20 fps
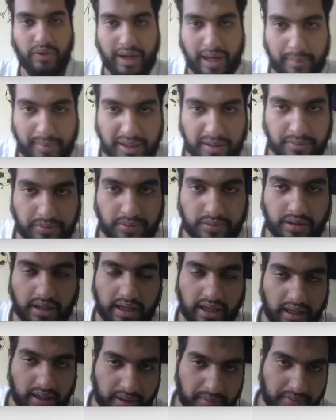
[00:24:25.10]
I'm in
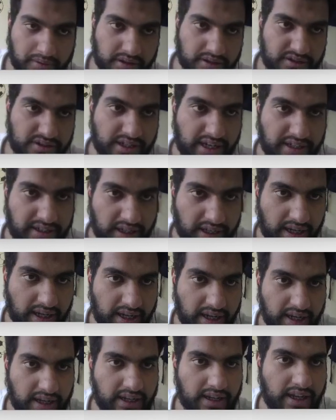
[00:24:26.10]
state
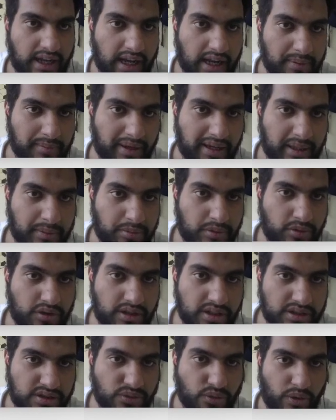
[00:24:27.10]
A and my input
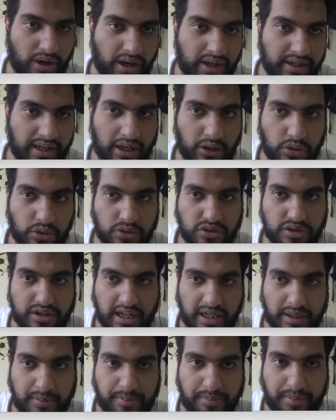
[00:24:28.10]
is 1, I go to
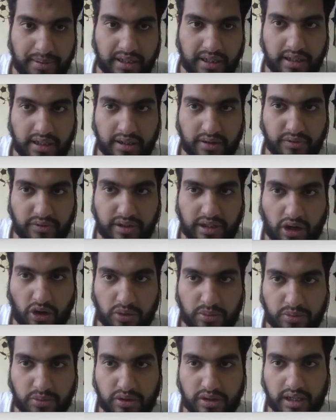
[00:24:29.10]
state B with
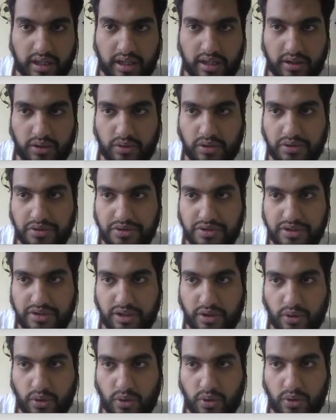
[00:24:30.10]
output equal to
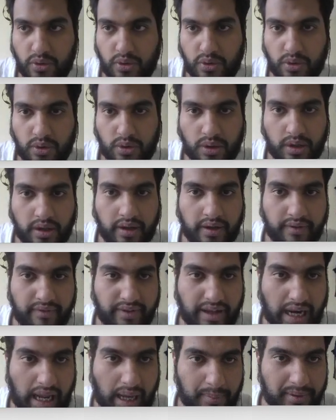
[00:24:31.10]
0.
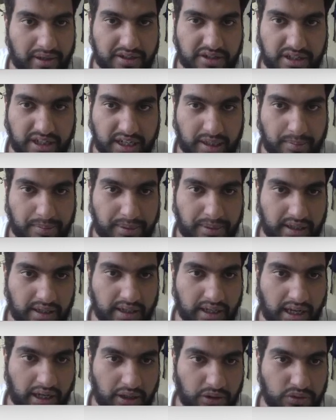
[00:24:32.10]
When I'm at state B,
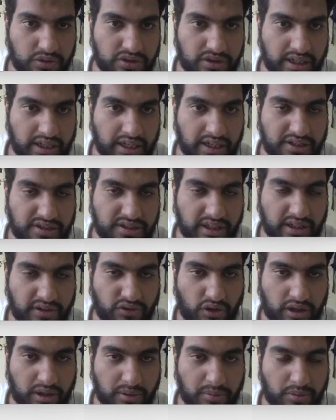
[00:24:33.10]
I go to state C
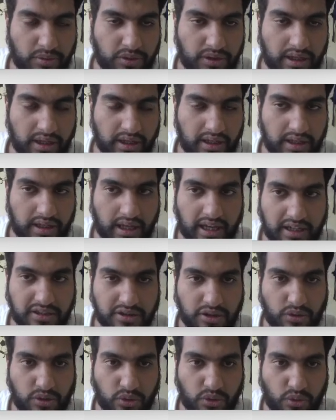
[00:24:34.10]
for input X
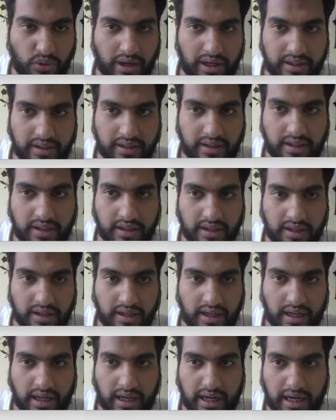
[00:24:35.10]
equal to 1,
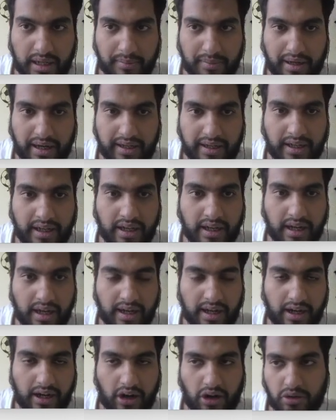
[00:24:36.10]
and my
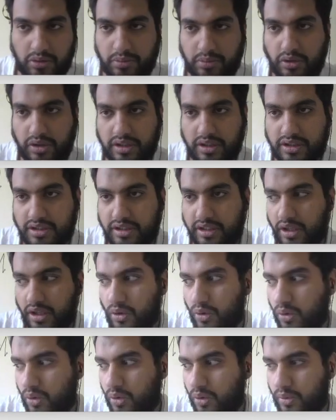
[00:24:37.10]
output is
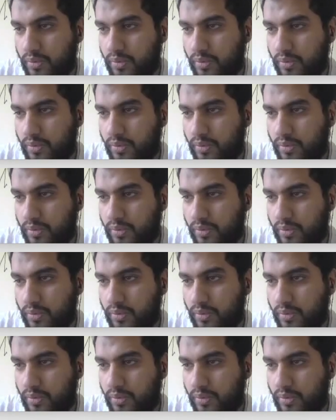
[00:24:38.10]
0.